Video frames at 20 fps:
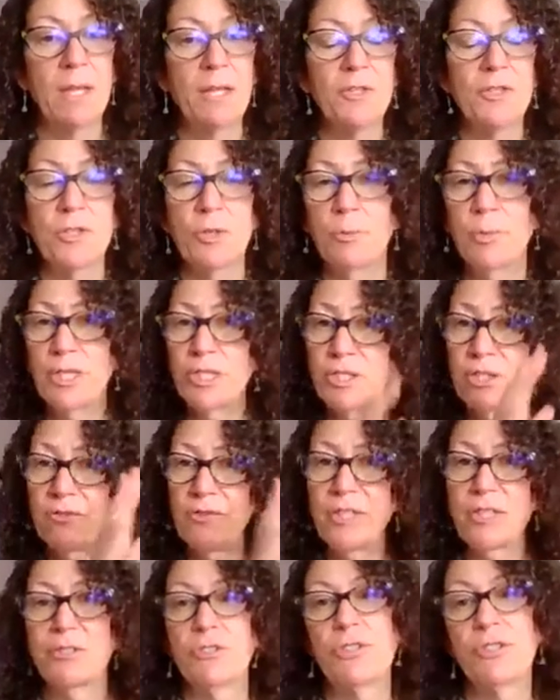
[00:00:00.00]
So once you've
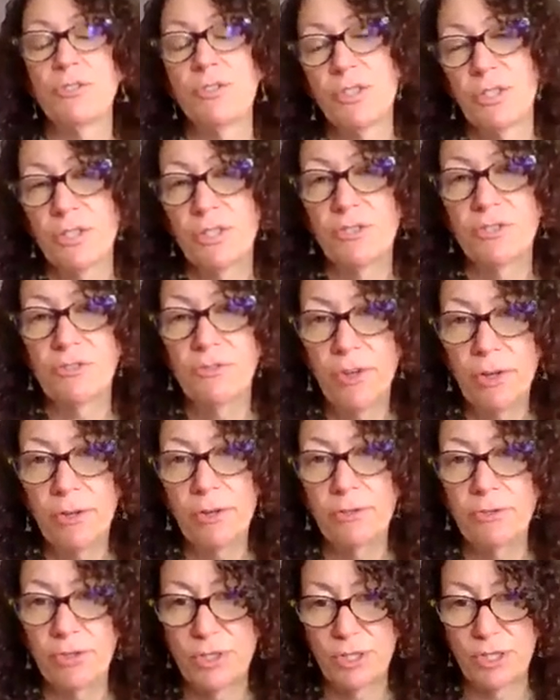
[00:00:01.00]
introduced those
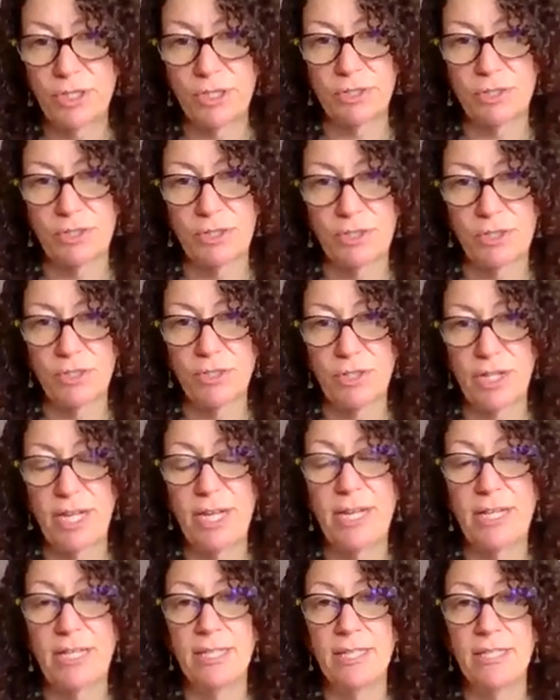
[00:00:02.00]
photos to your
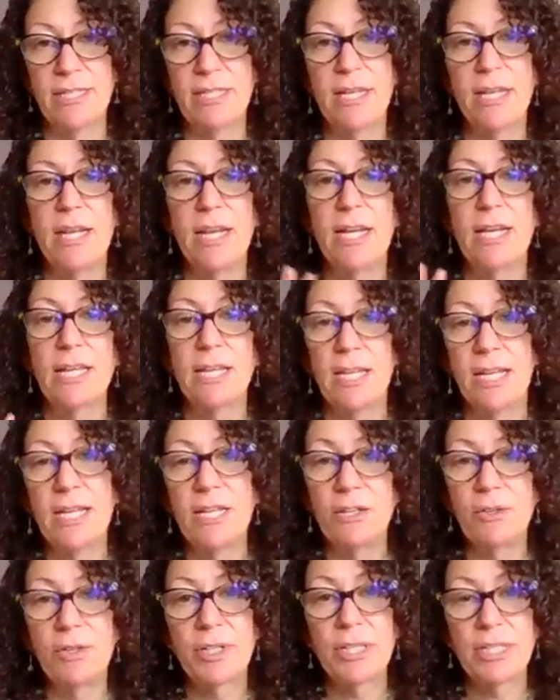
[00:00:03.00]
kids,
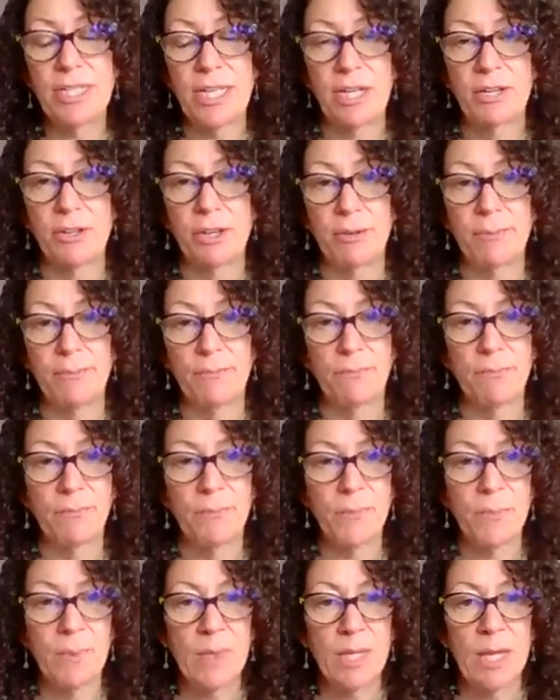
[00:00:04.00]
then you can tell them,
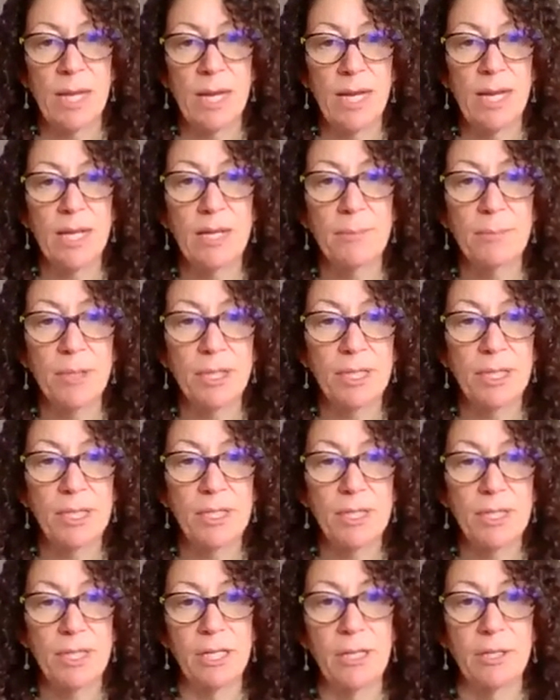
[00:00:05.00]
I'm
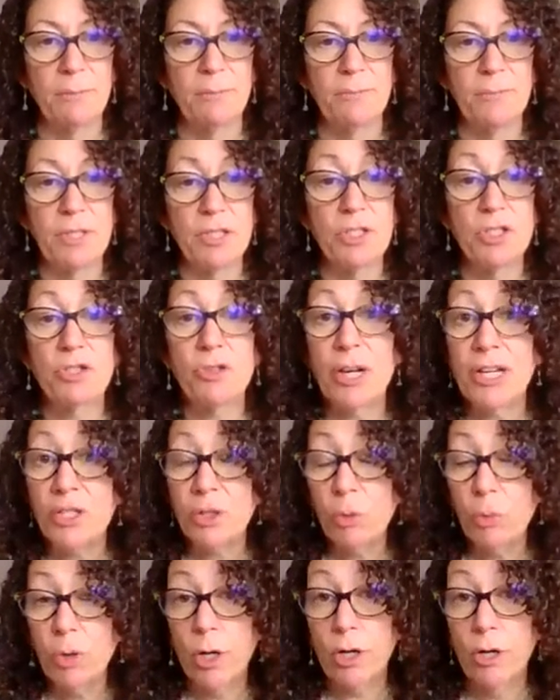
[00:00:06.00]
gonna stretch
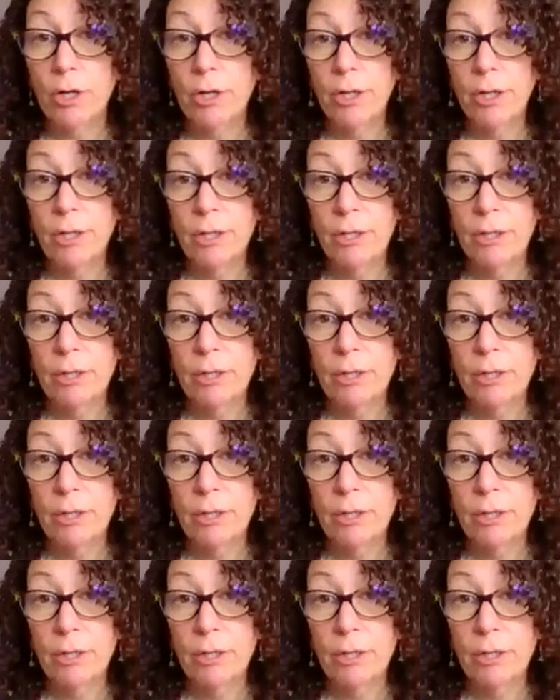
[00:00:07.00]
a word,